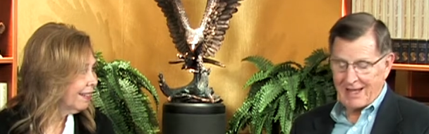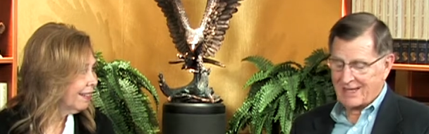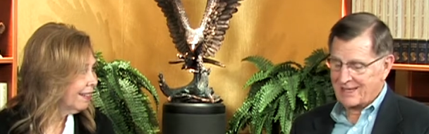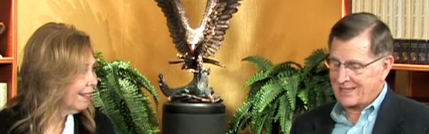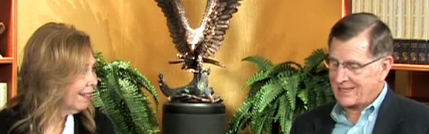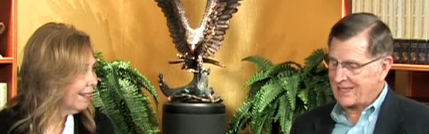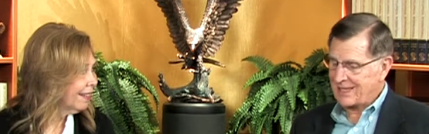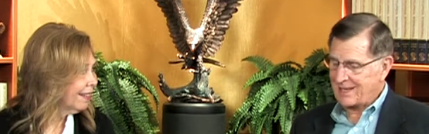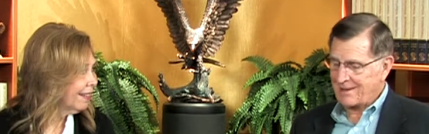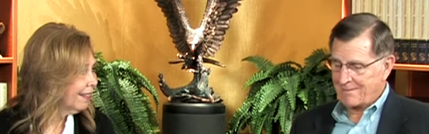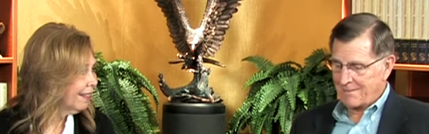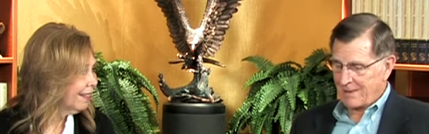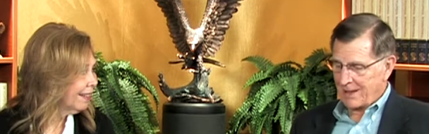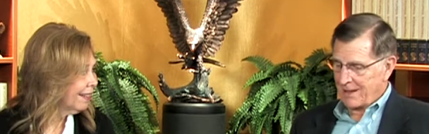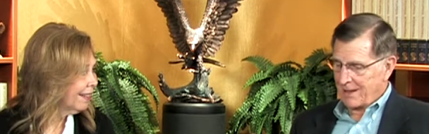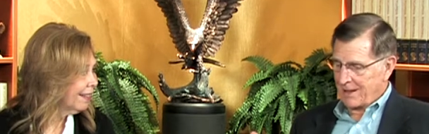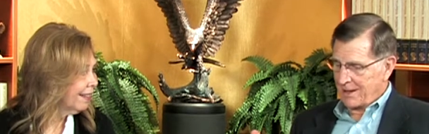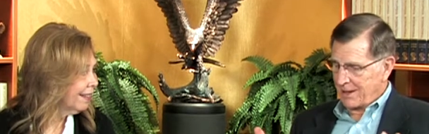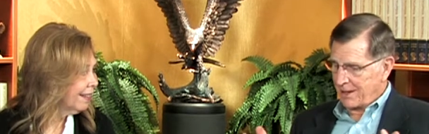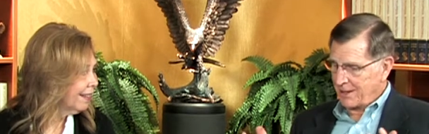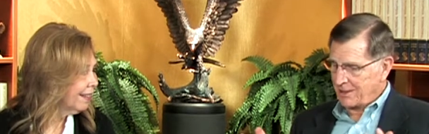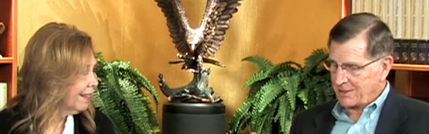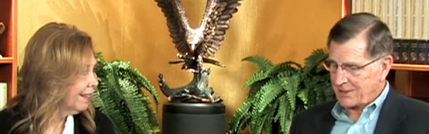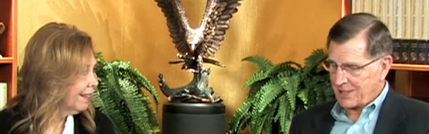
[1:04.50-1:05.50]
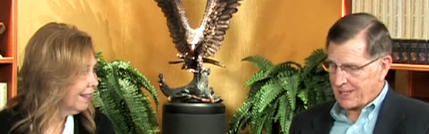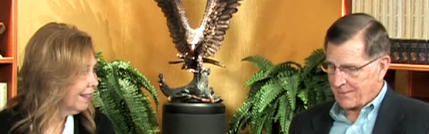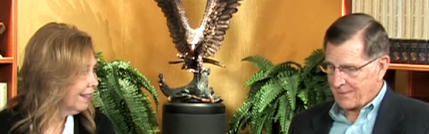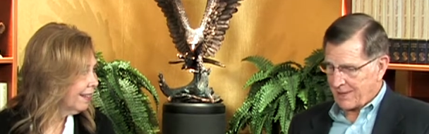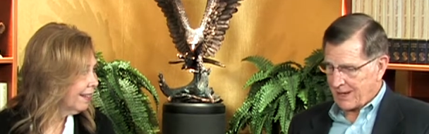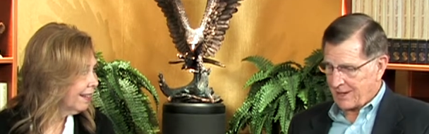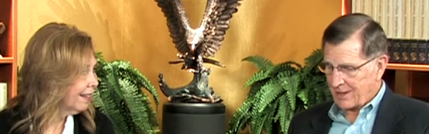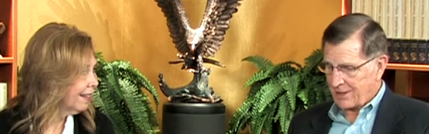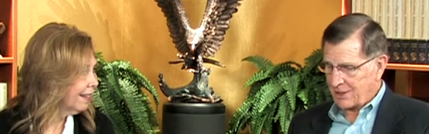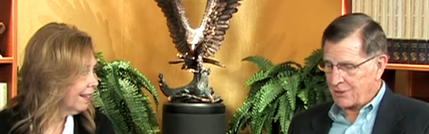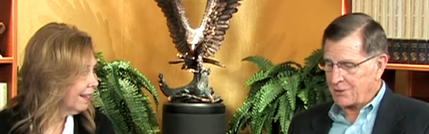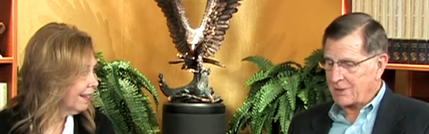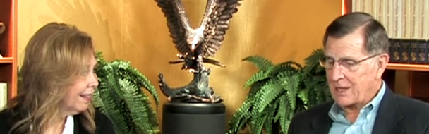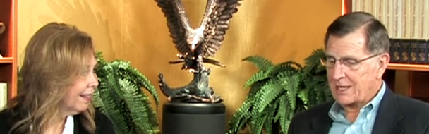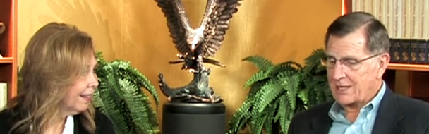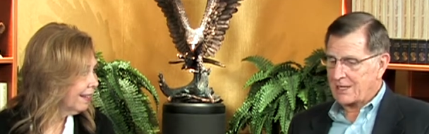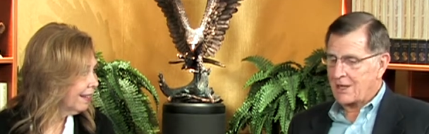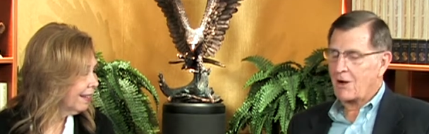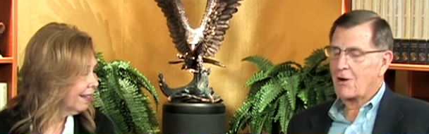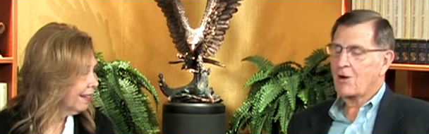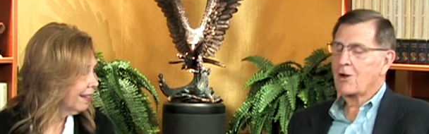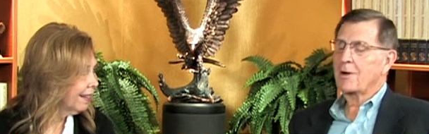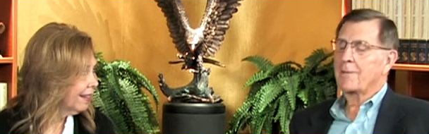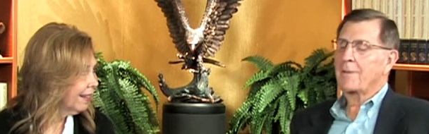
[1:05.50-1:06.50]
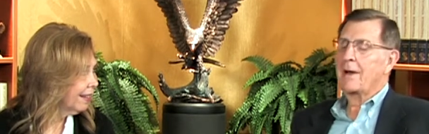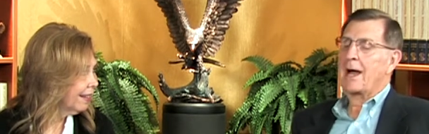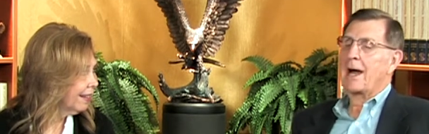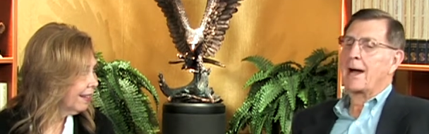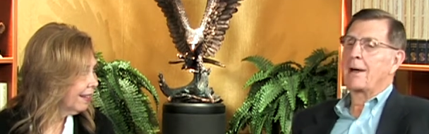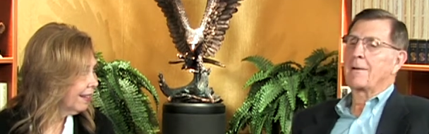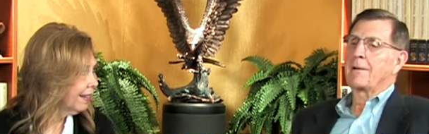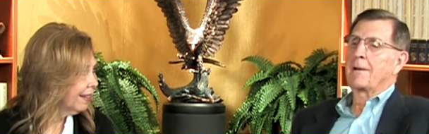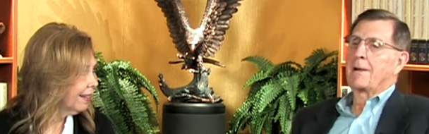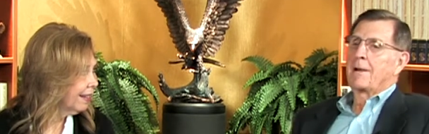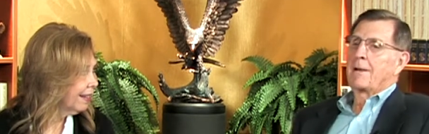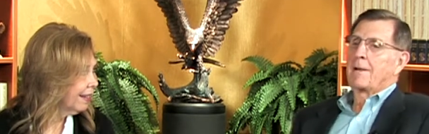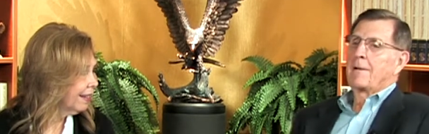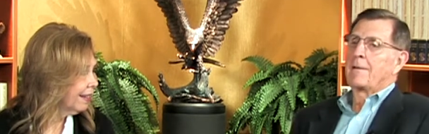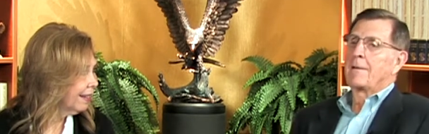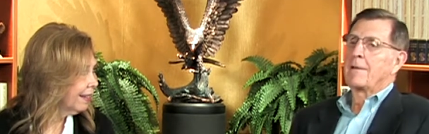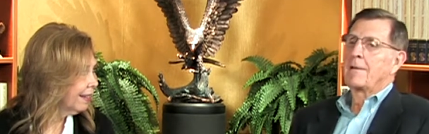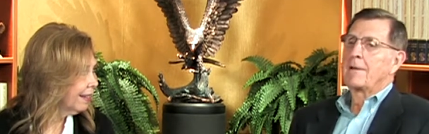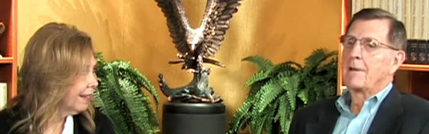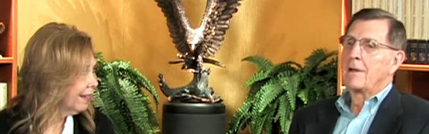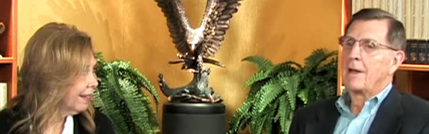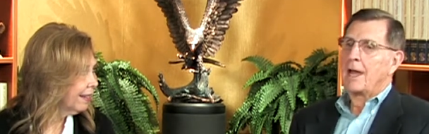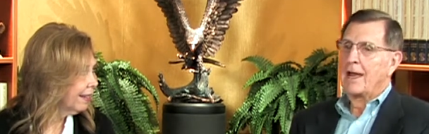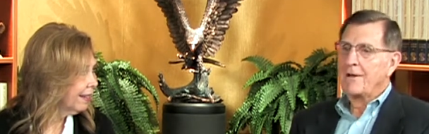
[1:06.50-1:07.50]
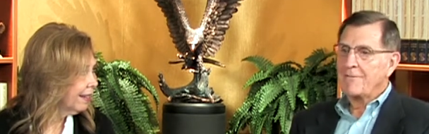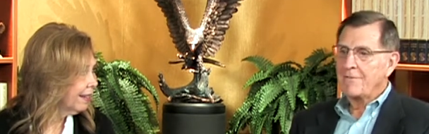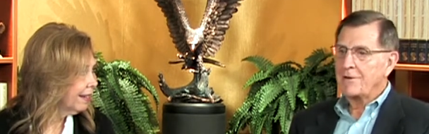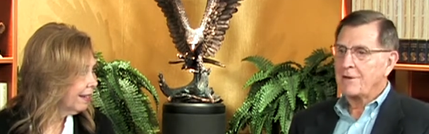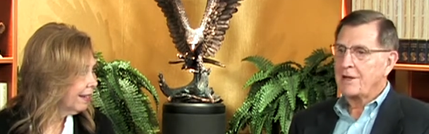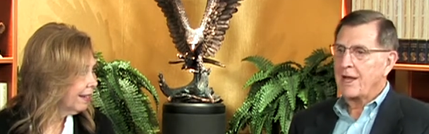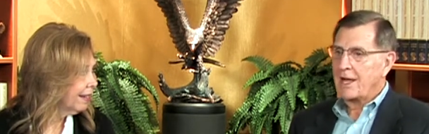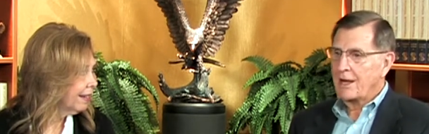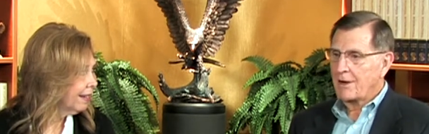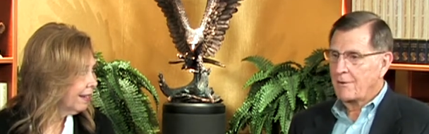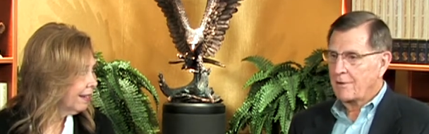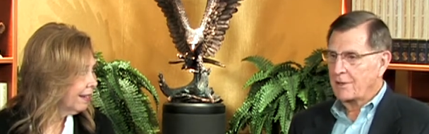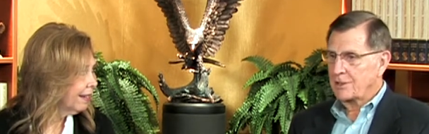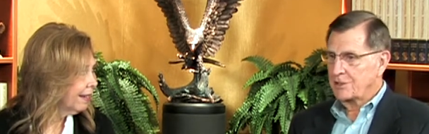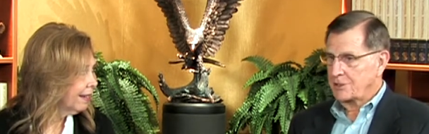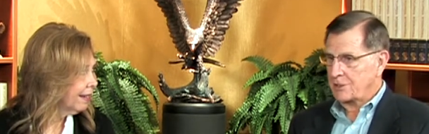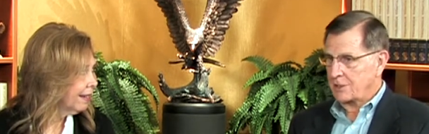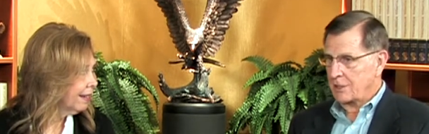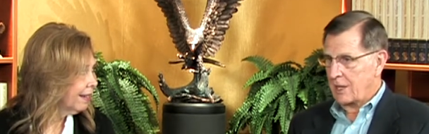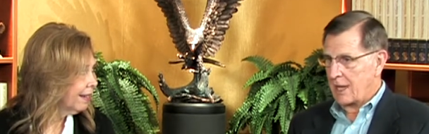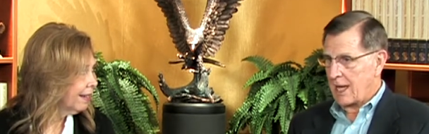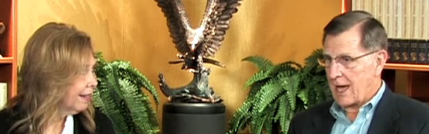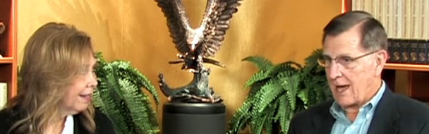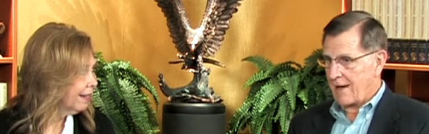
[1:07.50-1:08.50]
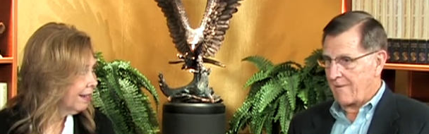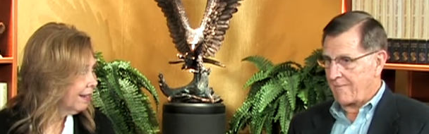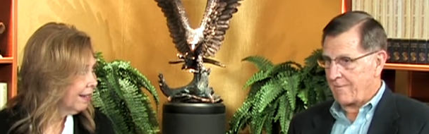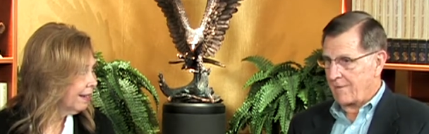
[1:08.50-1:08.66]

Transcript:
Speaker 1: and see, here's the thing about it. You and I talk about everyday Christian life.